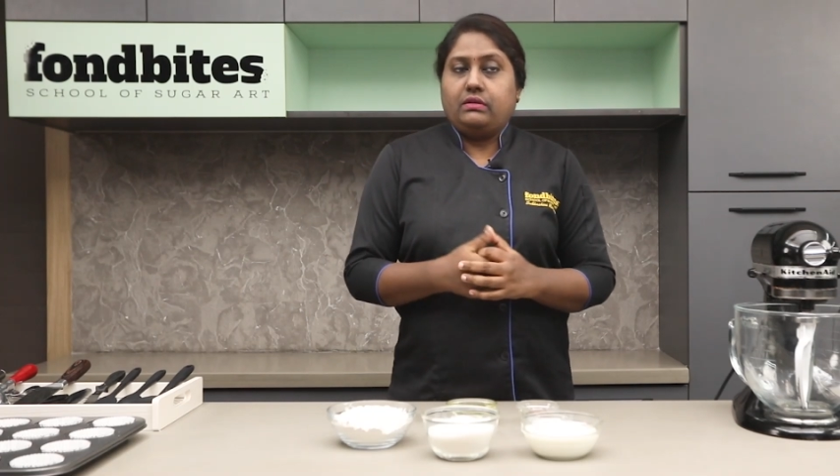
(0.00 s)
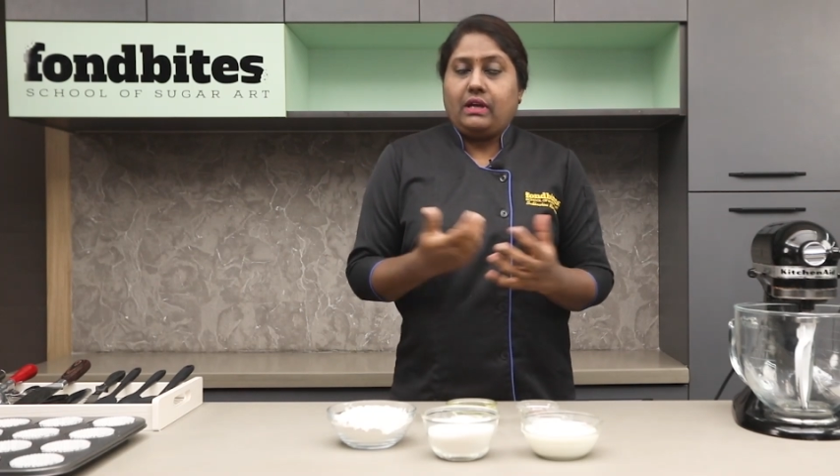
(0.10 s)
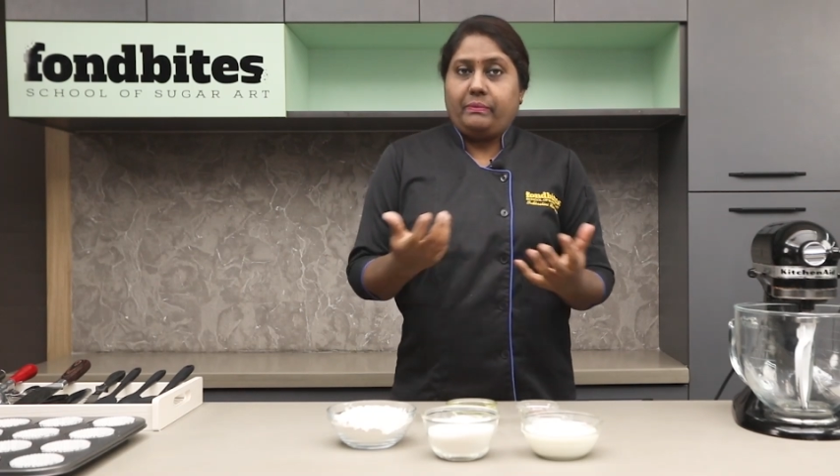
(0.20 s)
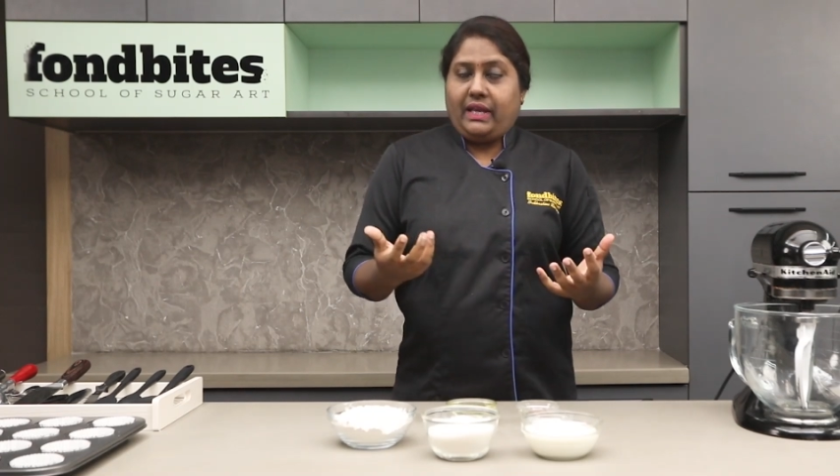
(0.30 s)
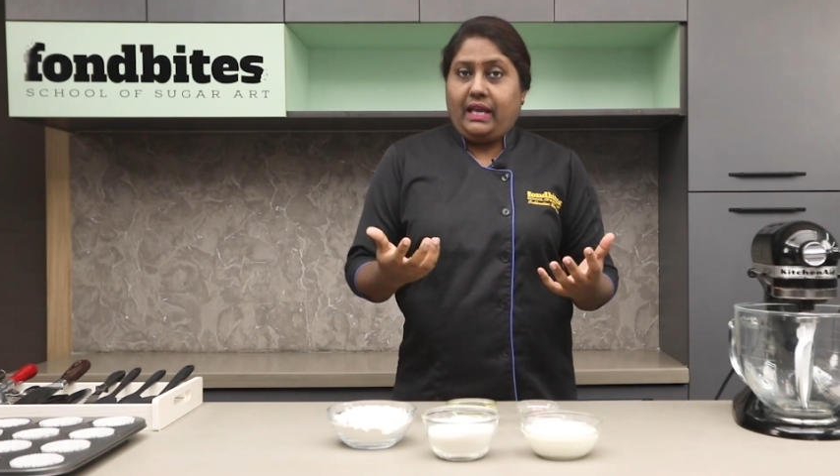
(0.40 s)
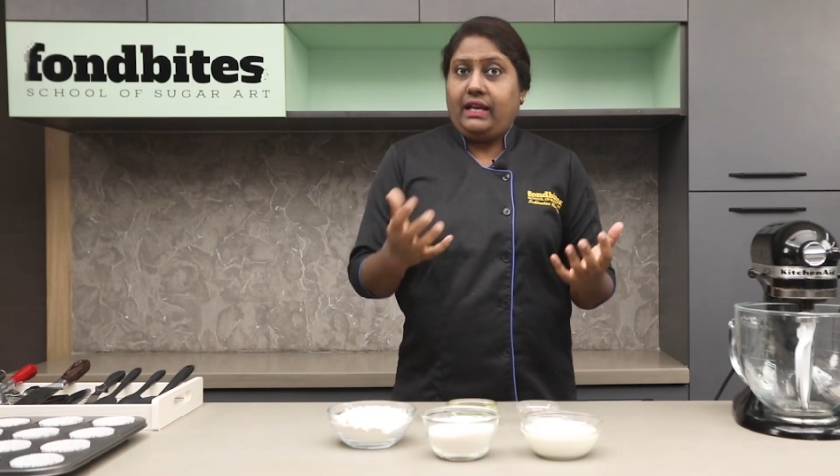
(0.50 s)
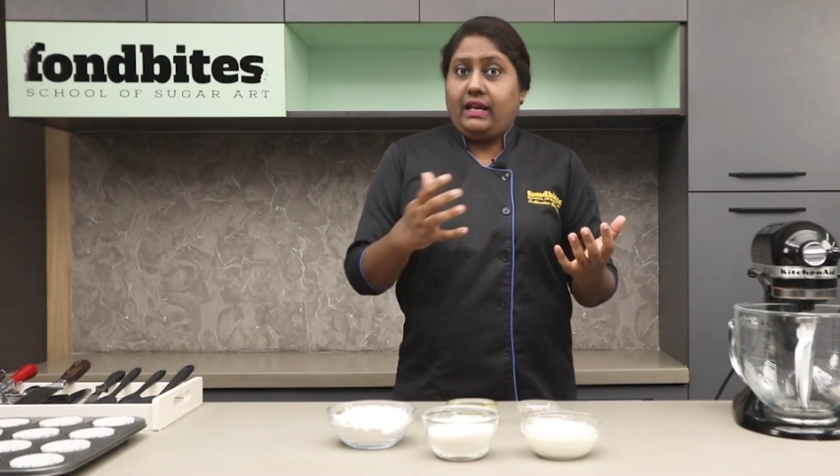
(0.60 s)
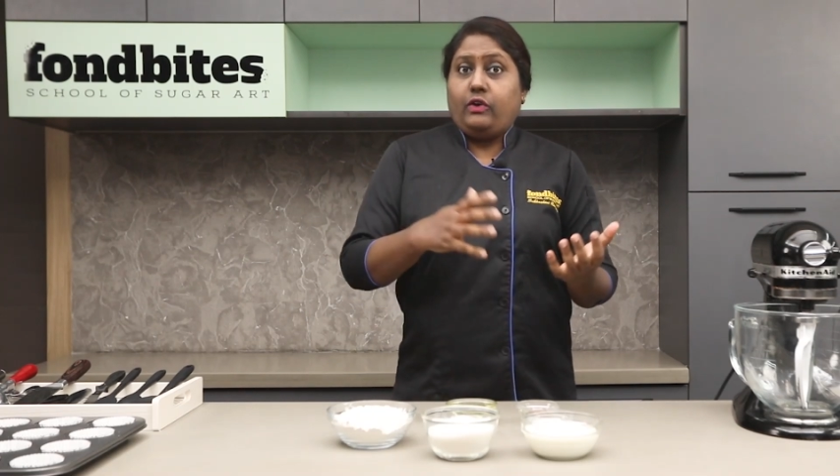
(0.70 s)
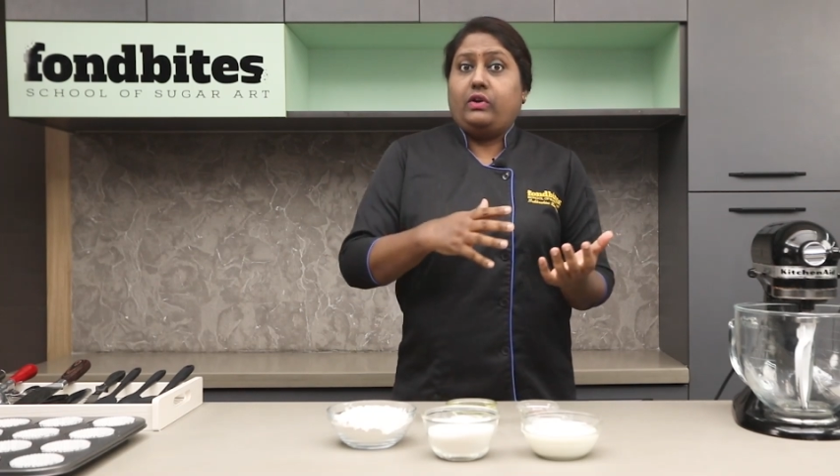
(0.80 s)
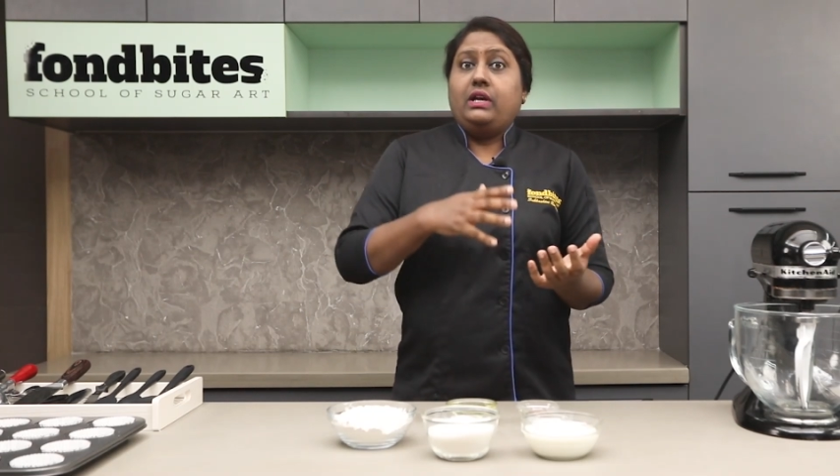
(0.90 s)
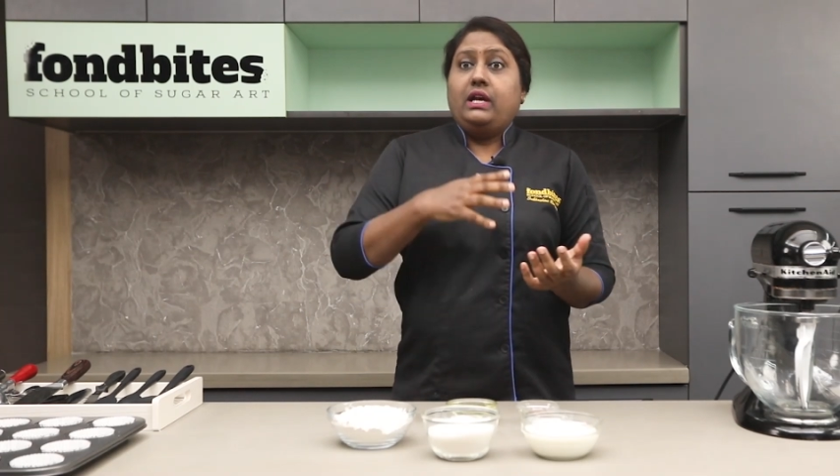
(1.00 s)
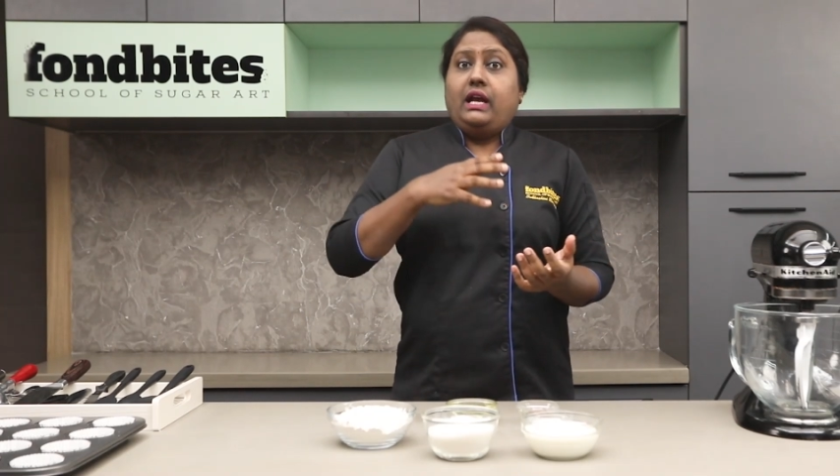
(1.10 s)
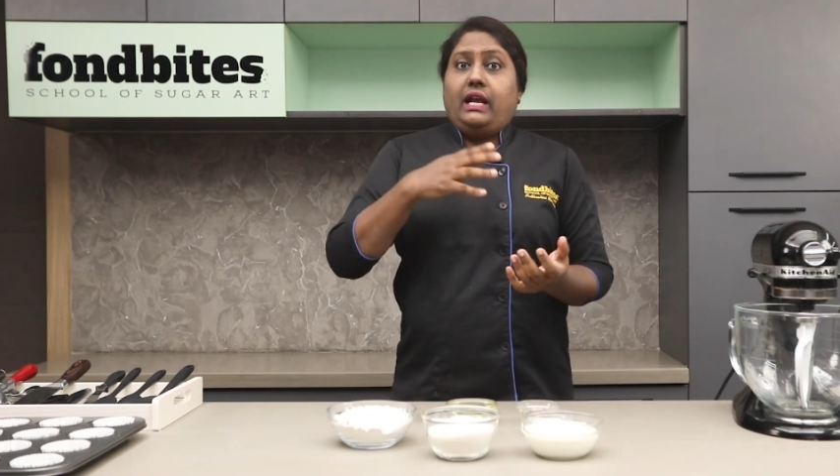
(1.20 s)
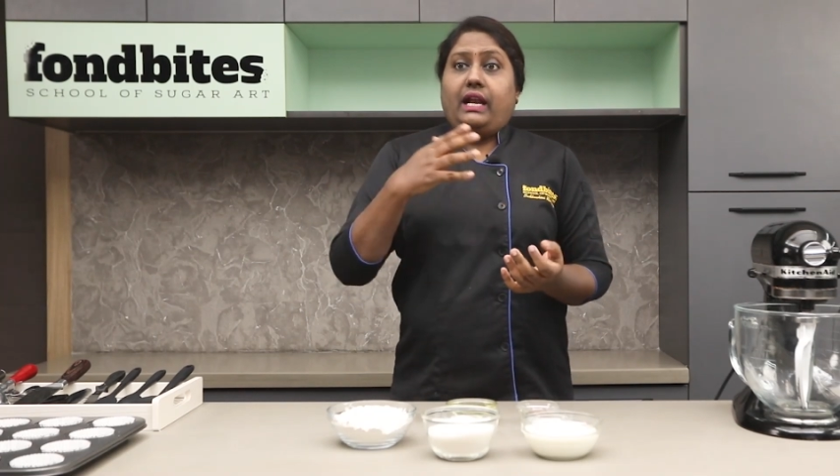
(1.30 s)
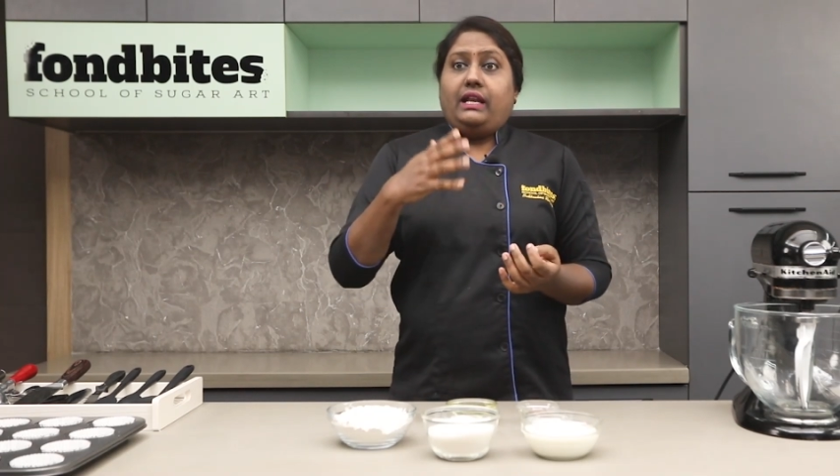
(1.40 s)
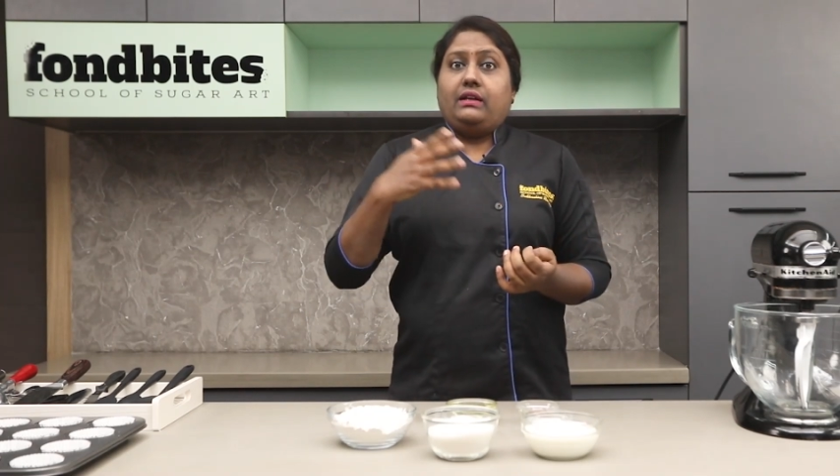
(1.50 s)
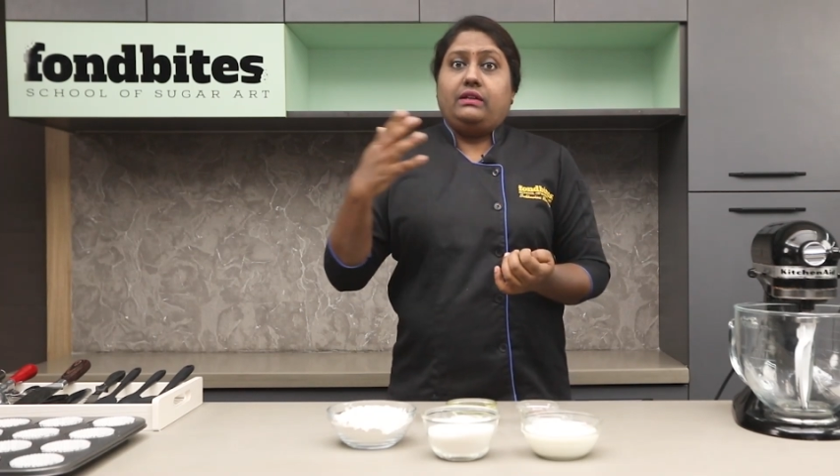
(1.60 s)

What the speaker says: cupcake or any